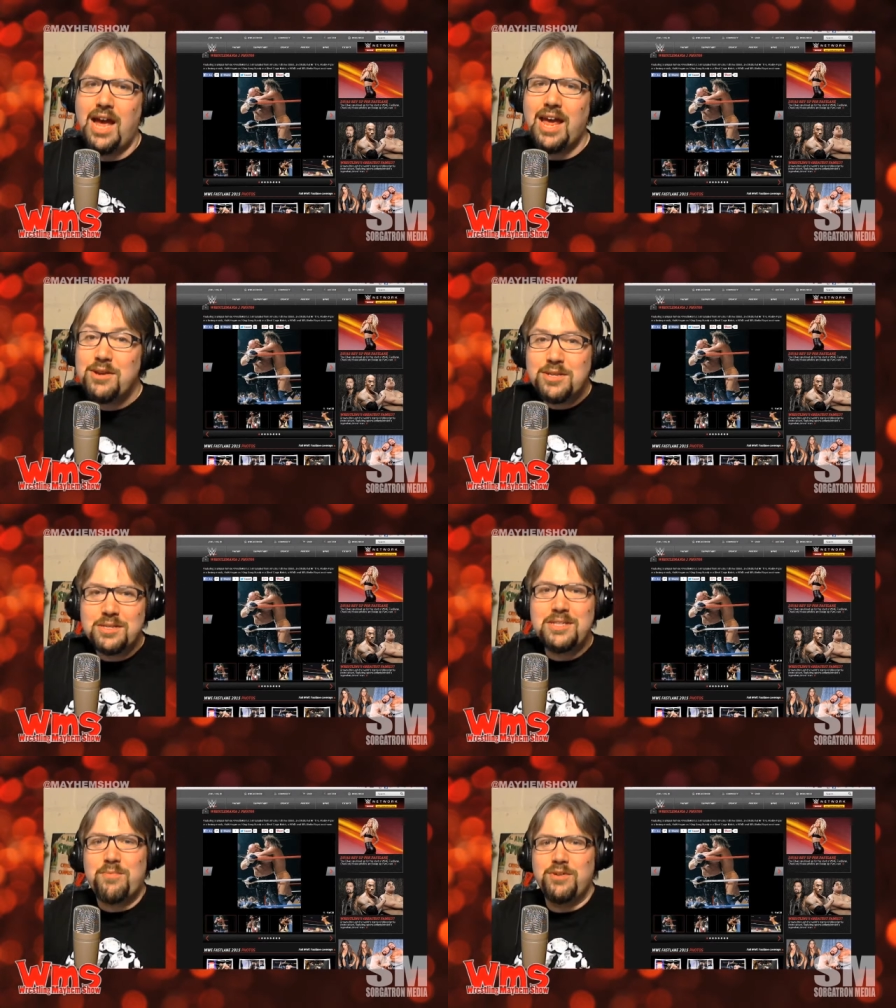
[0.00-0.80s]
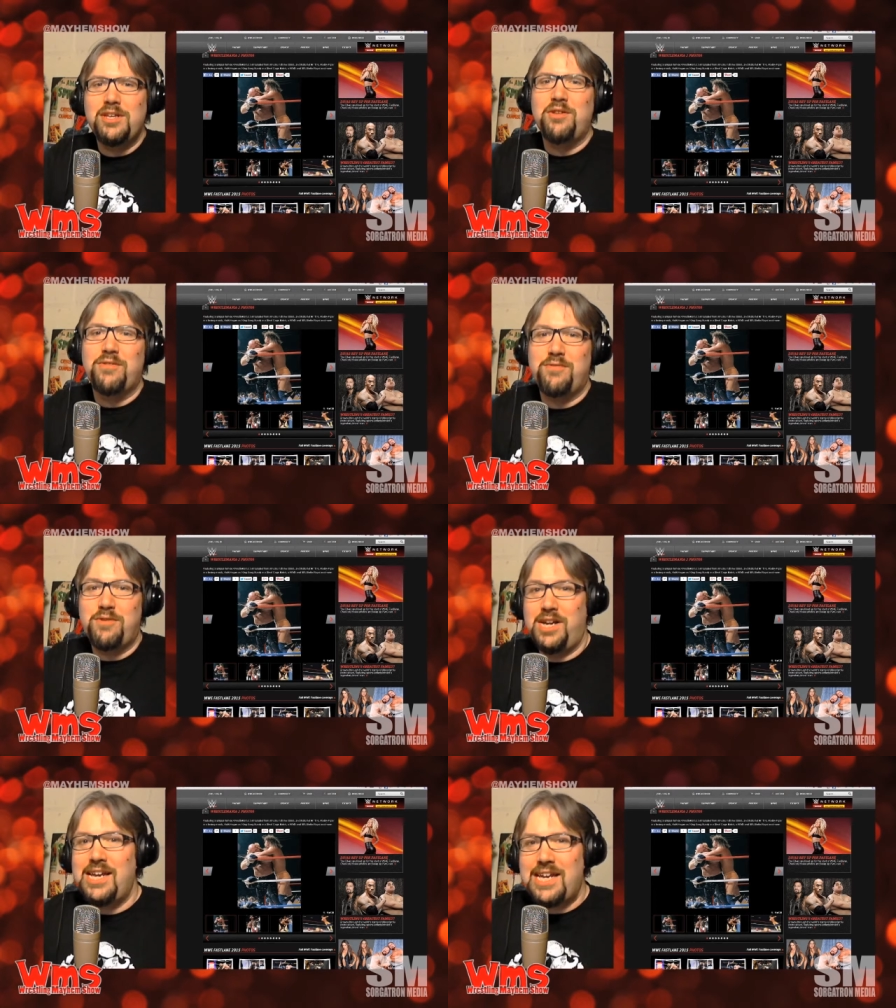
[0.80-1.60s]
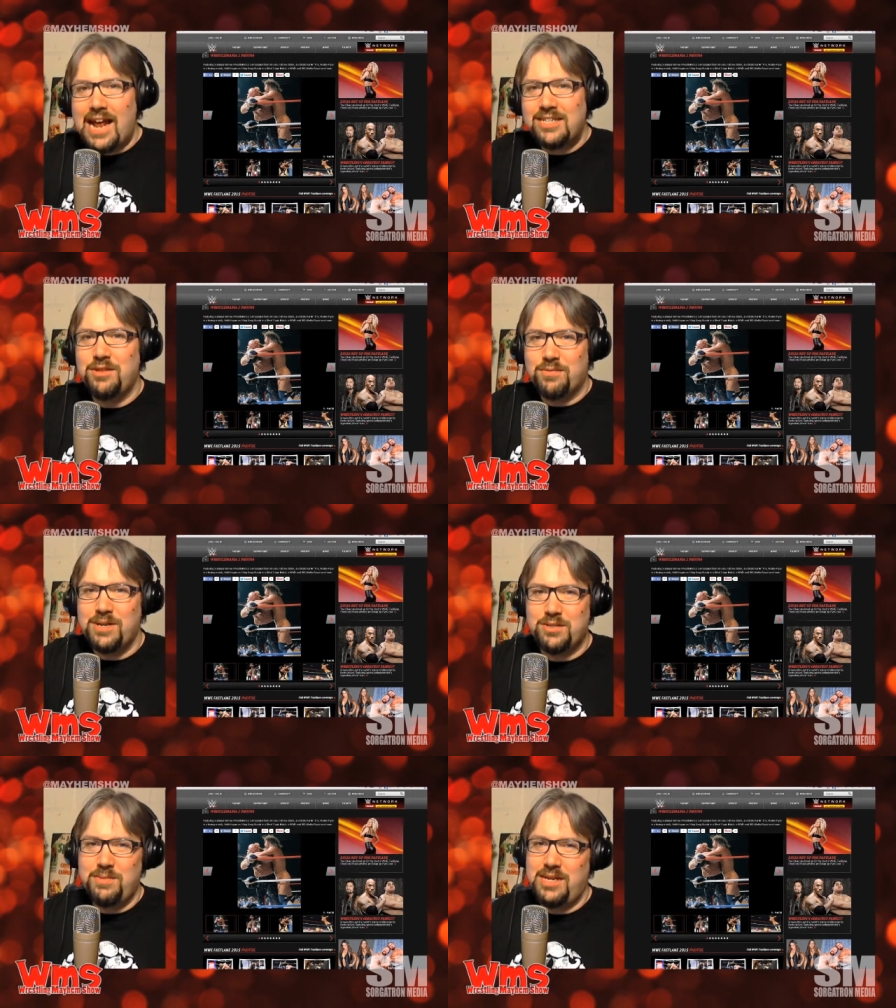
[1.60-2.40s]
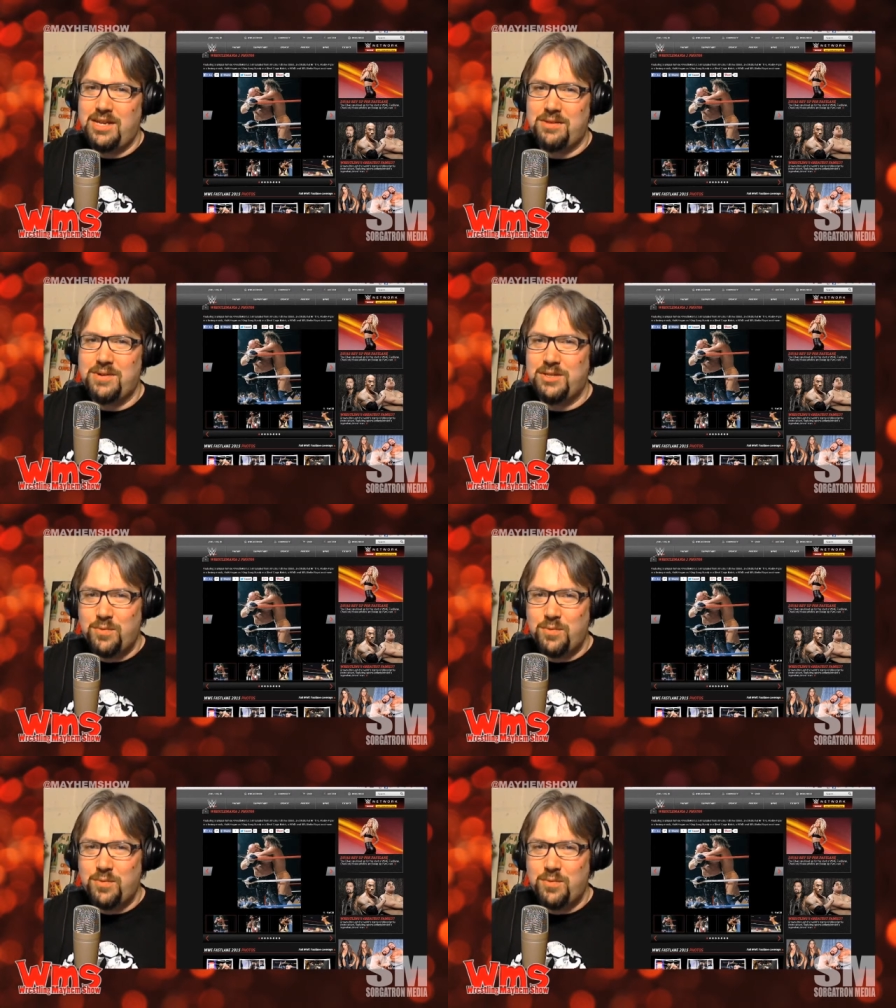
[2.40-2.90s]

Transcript: I you can see I'm really looking forward to get to the WrestleMania 3.